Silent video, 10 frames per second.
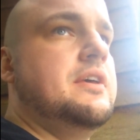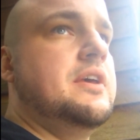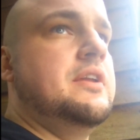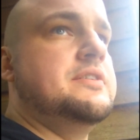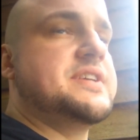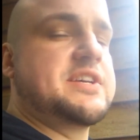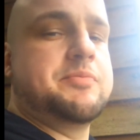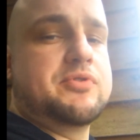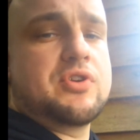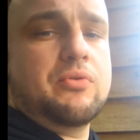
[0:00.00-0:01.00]
in
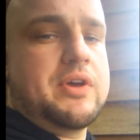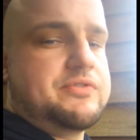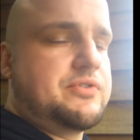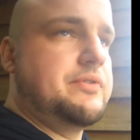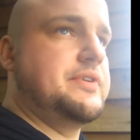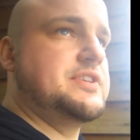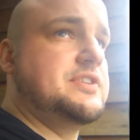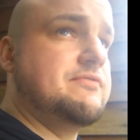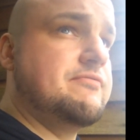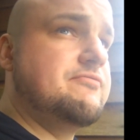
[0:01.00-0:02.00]
textbooks, all those sort of
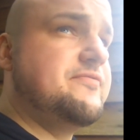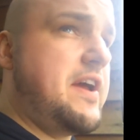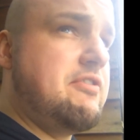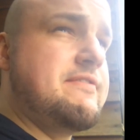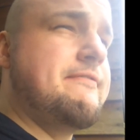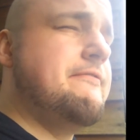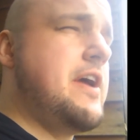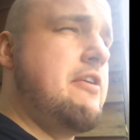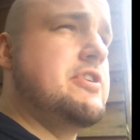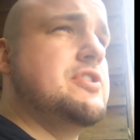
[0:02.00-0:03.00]
things. He's very,
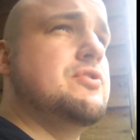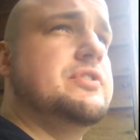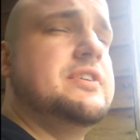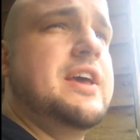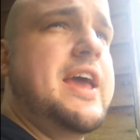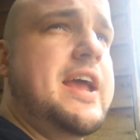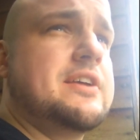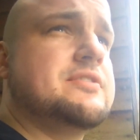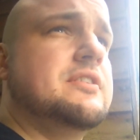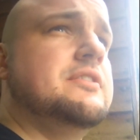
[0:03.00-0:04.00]
very good.
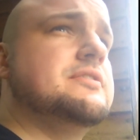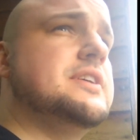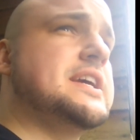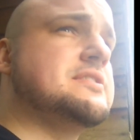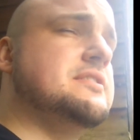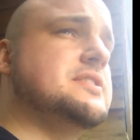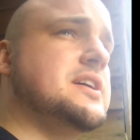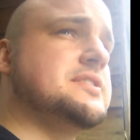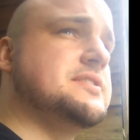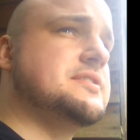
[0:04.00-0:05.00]
Excellent
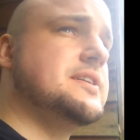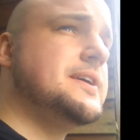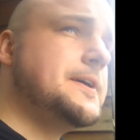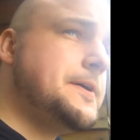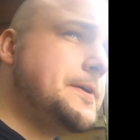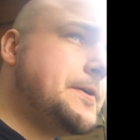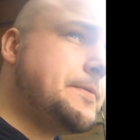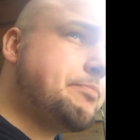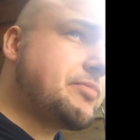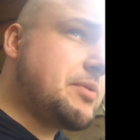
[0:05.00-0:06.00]
artist.
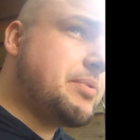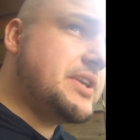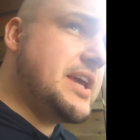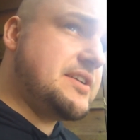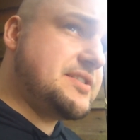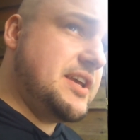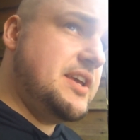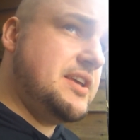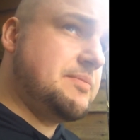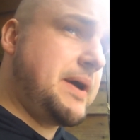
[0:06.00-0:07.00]
But yes,
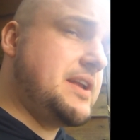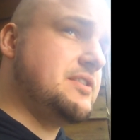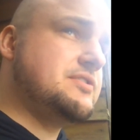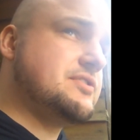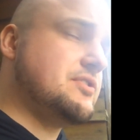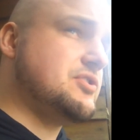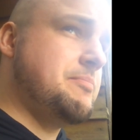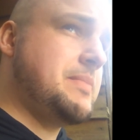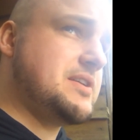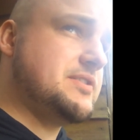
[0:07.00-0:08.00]
he paid her such a
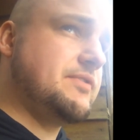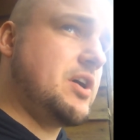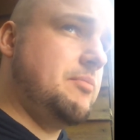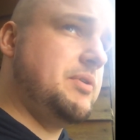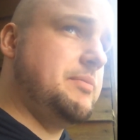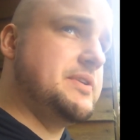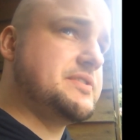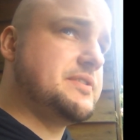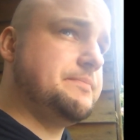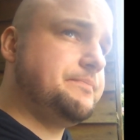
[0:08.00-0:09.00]
massive
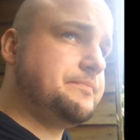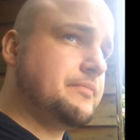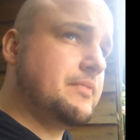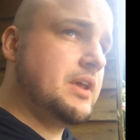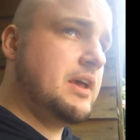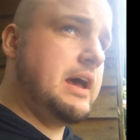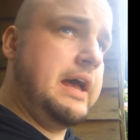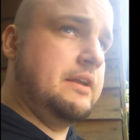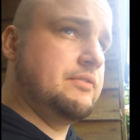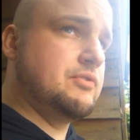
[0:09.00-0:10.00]
compliment.
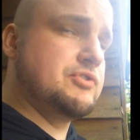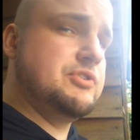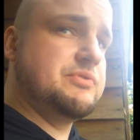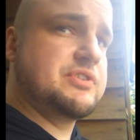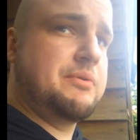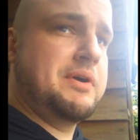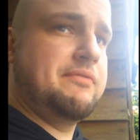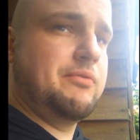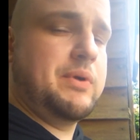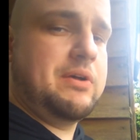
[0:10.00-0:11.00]
And of course, she was so
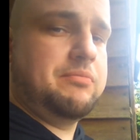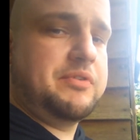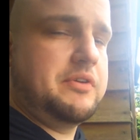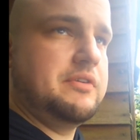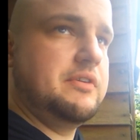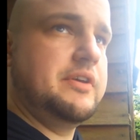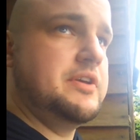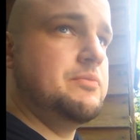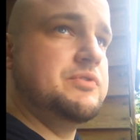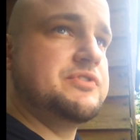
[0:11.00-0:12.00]
overwhelmed.
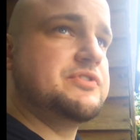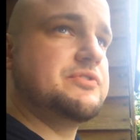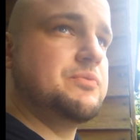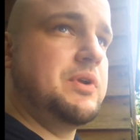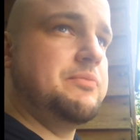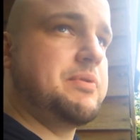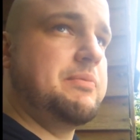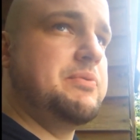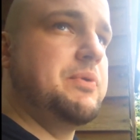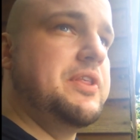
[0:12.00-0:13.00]
It was
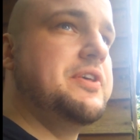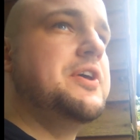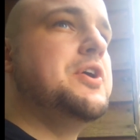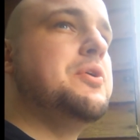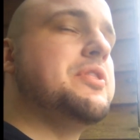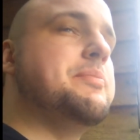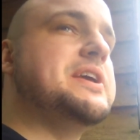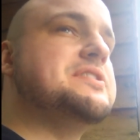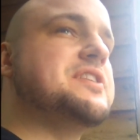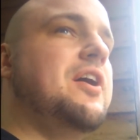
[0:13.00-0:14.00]
probably one of the
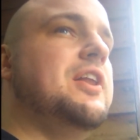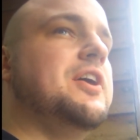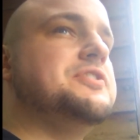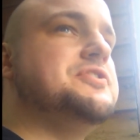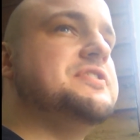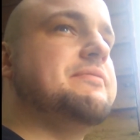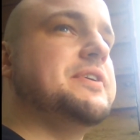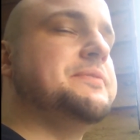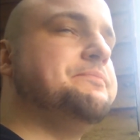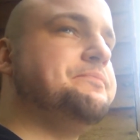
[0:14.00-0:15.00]
biggest highlights she's
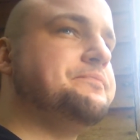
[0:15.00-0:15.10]
ever